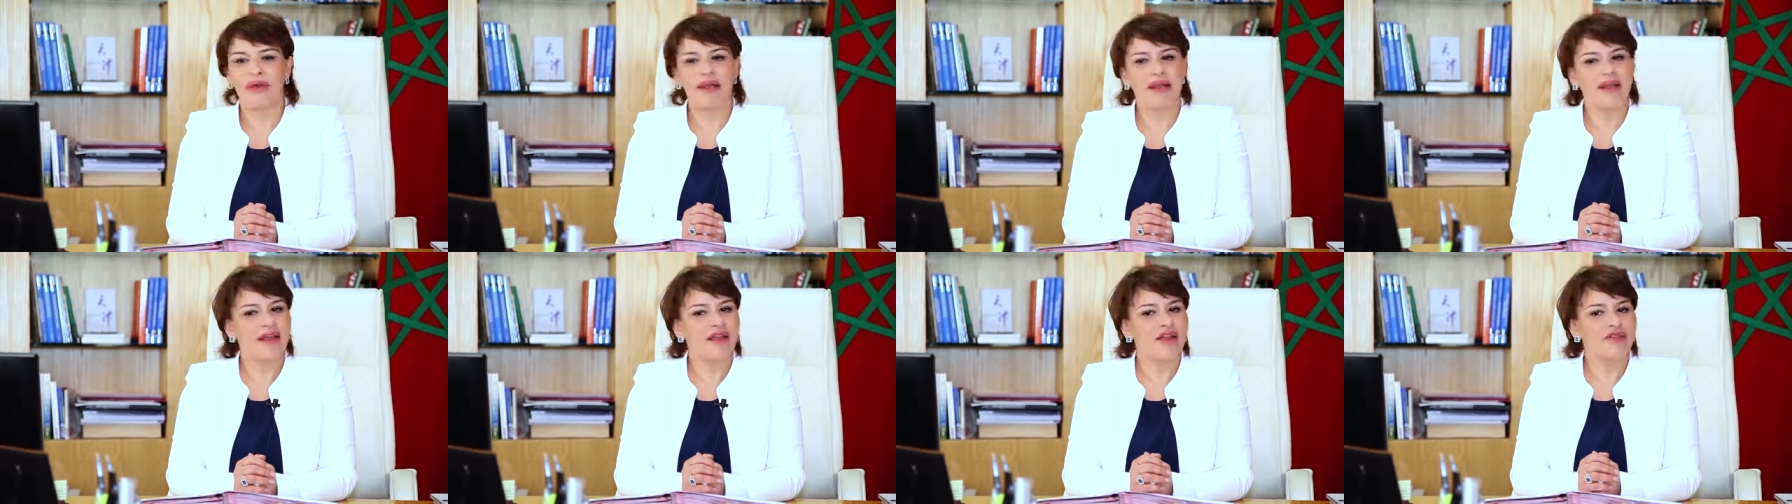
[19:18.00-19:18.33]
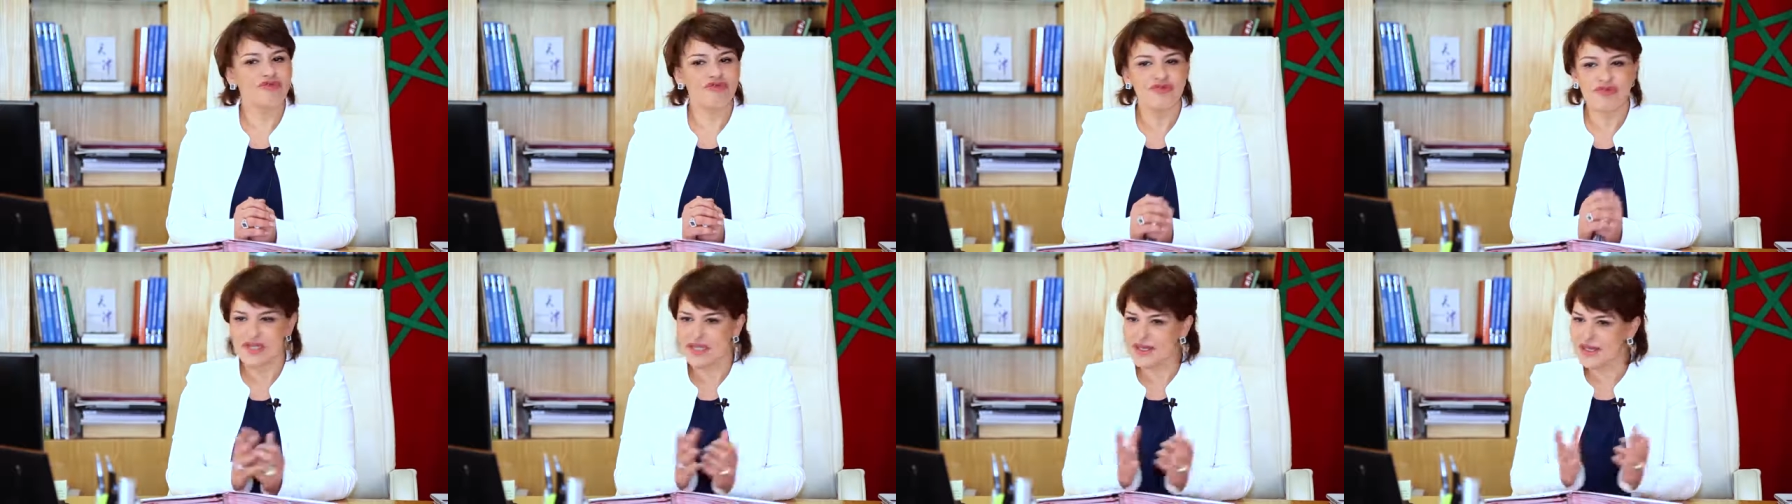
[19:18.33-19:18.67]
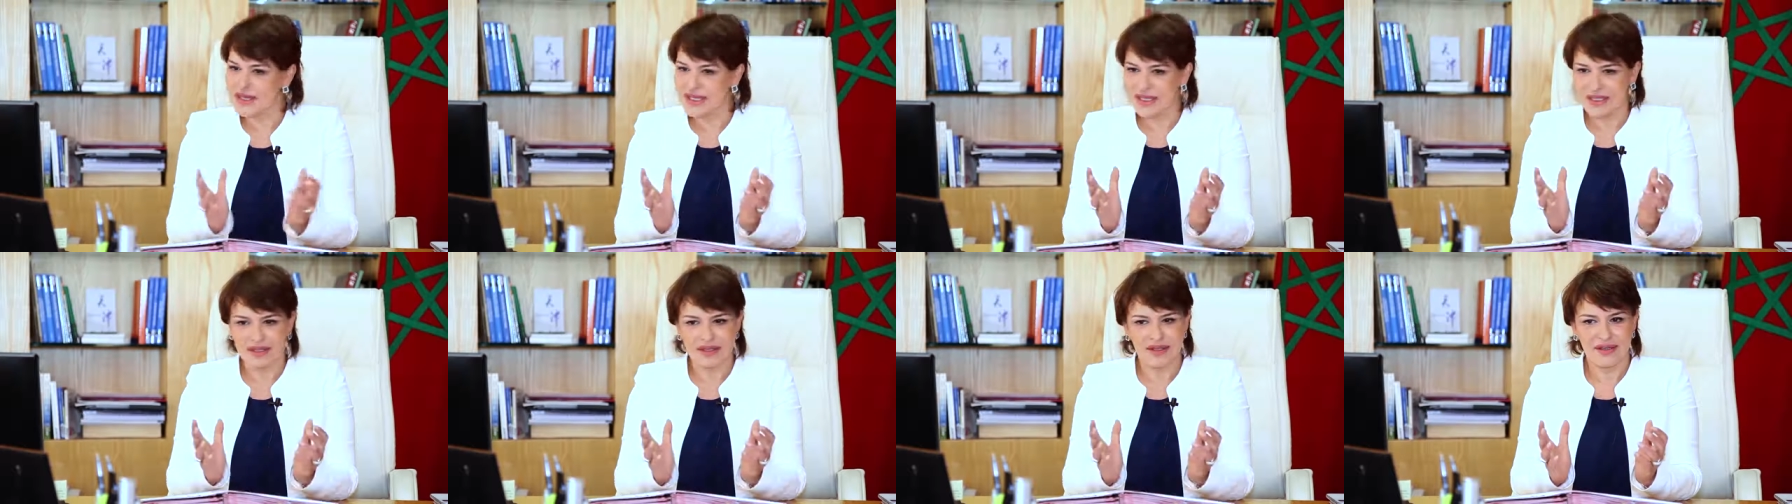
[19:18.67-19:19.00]

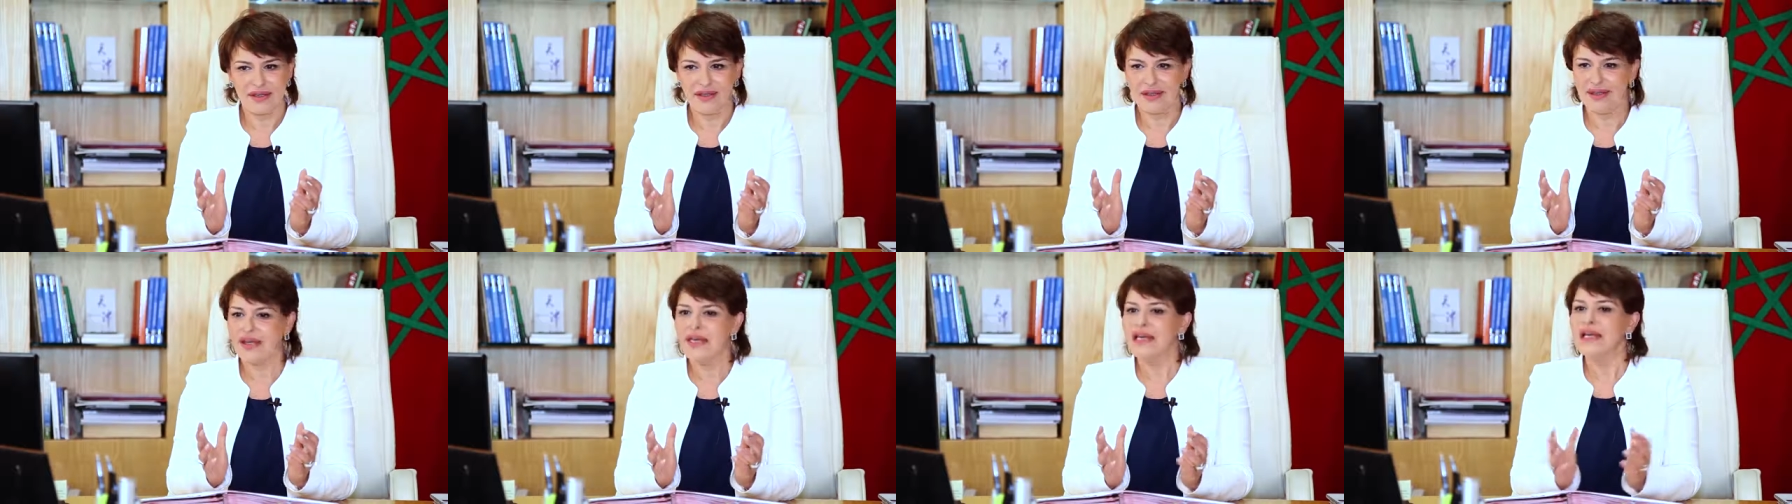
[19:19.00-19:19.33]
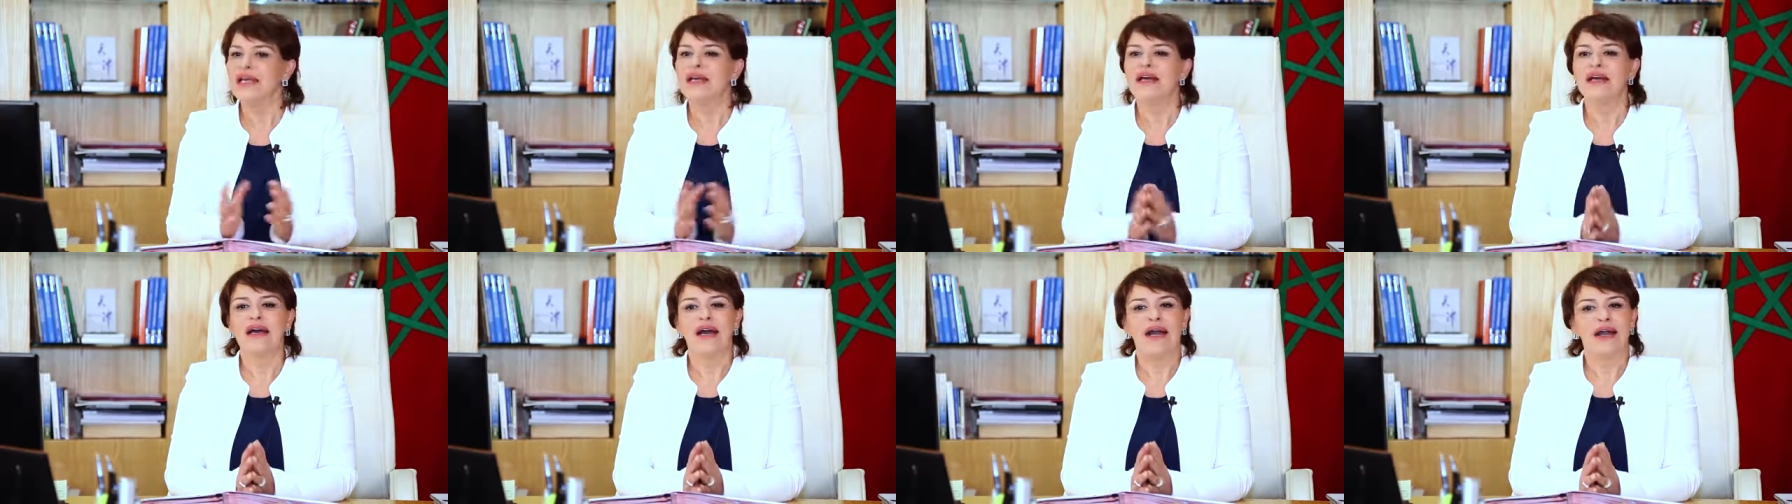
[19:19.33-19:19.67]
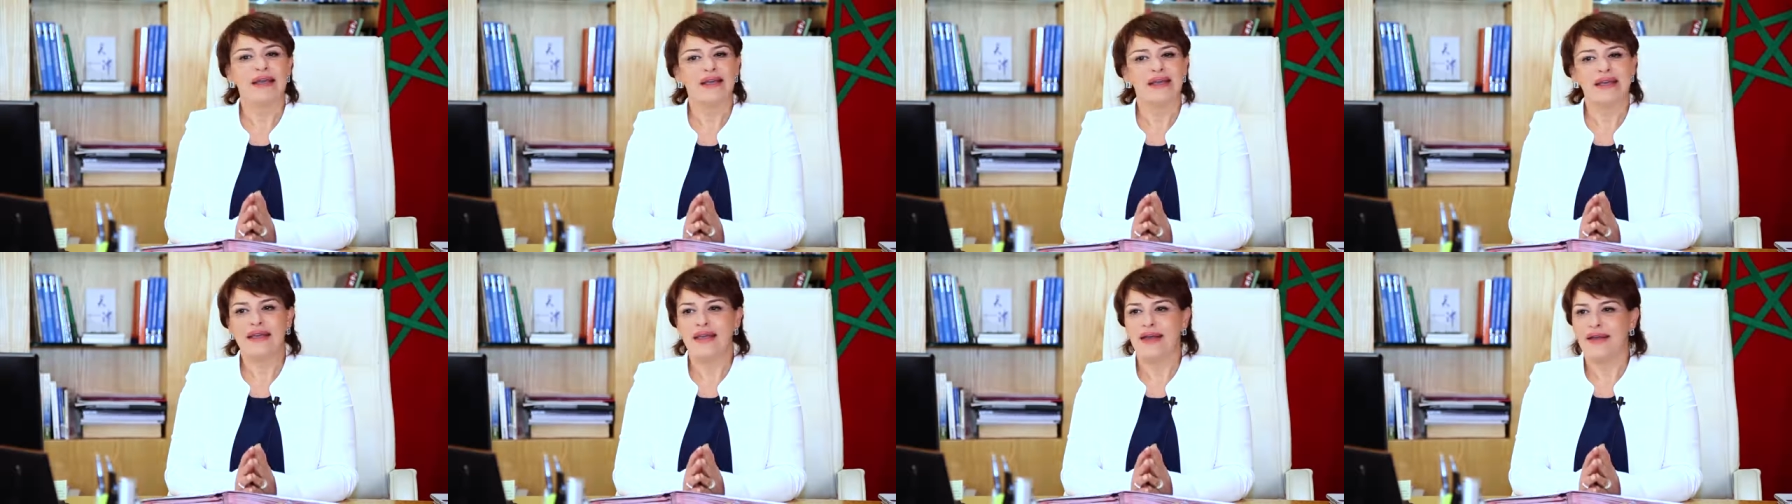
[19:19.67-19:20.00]
everything.
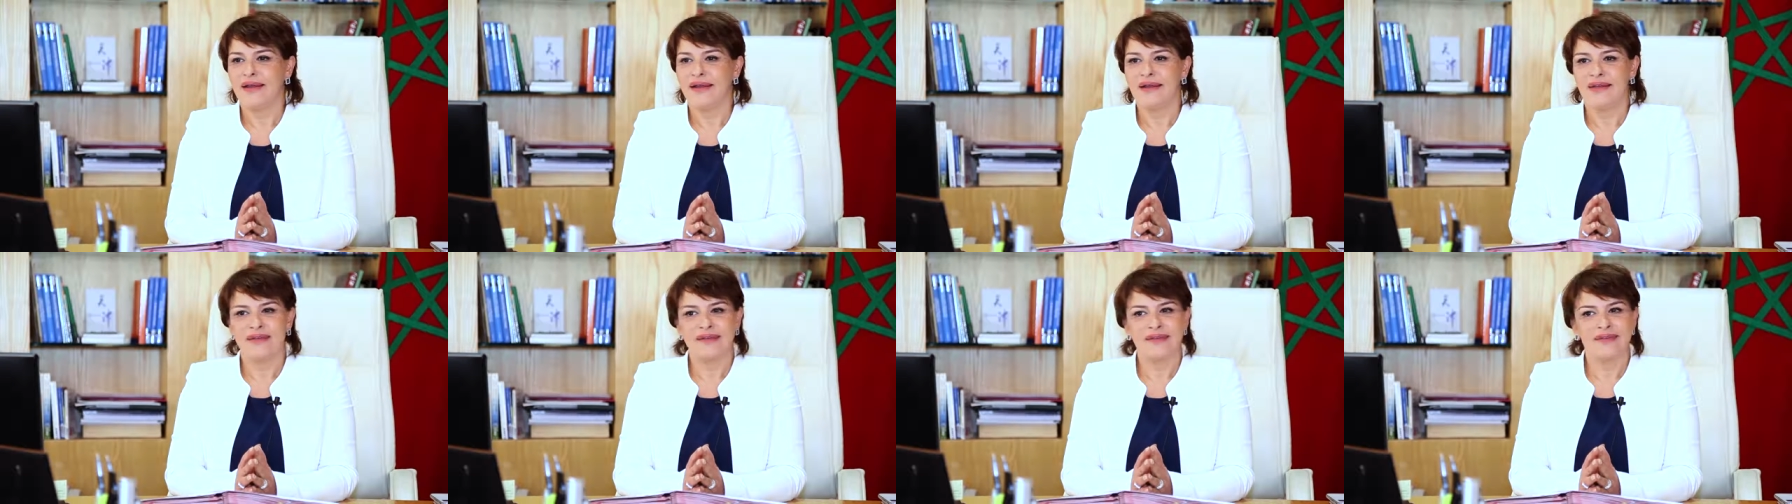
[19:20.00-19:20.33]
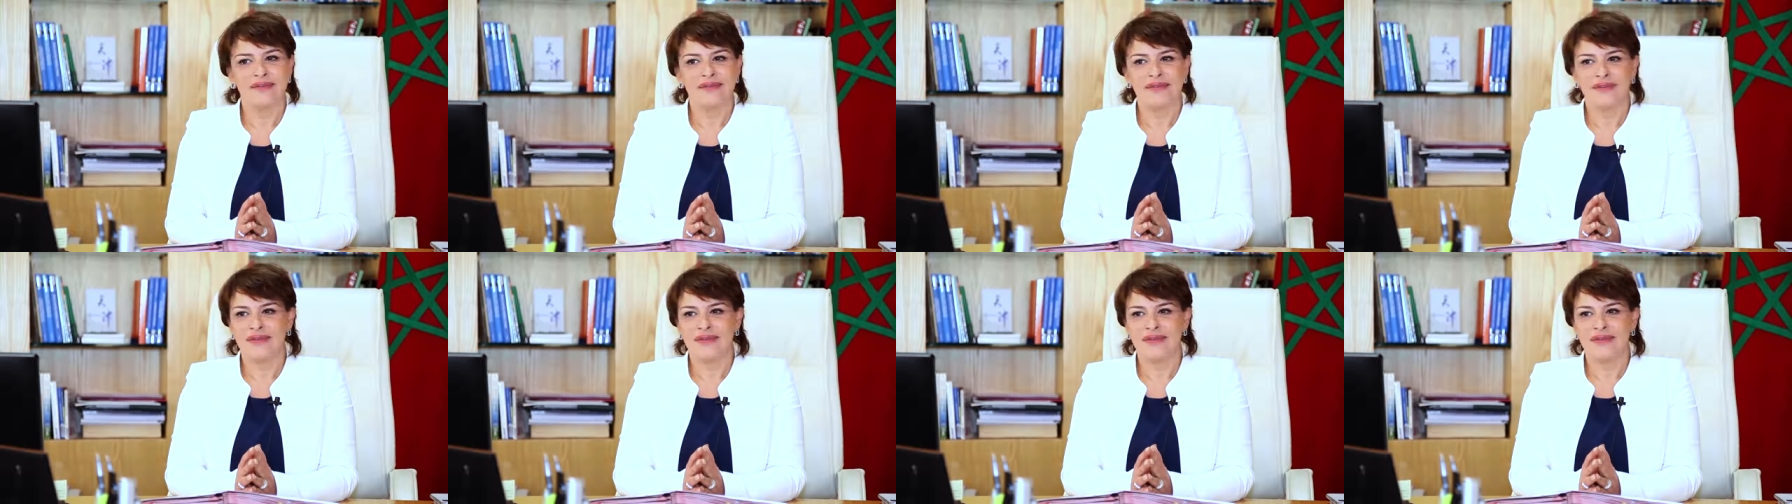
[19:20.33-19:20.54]
I can,